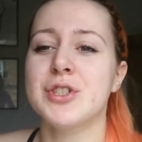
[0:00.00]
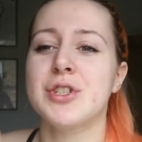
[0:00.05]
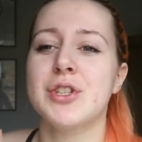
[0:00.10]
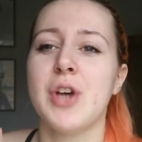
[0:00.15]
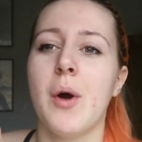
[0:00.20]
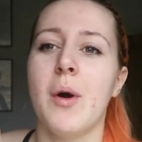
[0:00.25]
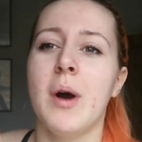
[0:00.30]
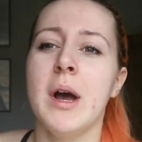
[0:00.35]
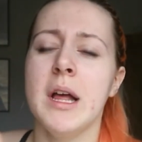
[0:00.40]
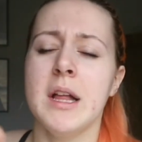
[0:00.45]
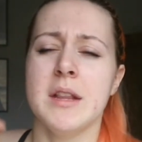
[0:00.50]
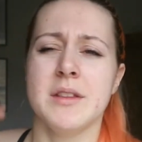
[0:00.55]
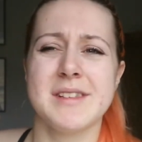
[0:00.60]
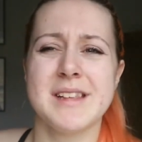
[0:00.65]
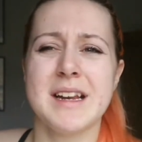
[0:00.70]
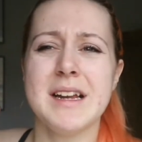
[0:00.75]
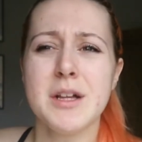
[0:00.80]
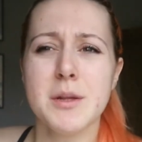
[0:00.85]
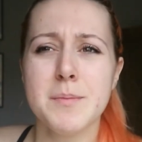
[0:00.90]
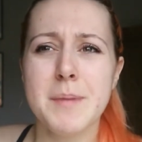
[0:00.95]
So there's
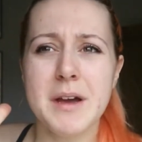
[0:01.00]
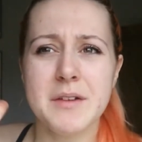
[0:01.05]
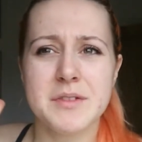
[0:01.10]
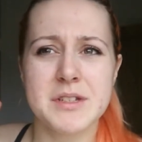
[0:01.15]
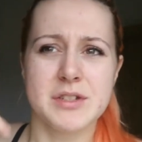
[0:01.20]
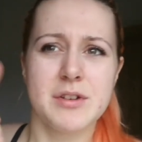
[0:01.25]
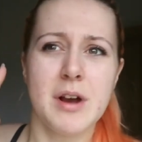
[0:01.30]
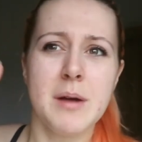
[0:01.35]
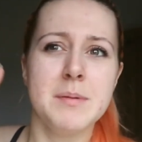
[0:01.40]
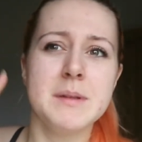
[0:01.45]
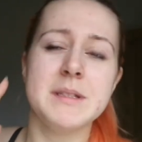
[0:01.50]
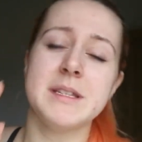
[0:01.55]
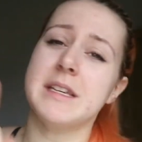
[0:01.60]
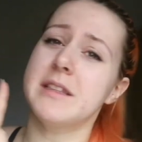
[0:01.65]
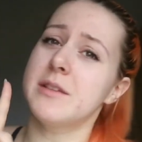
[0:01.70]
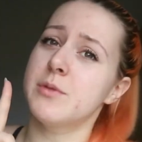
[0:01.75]
a little bit of discrepancy.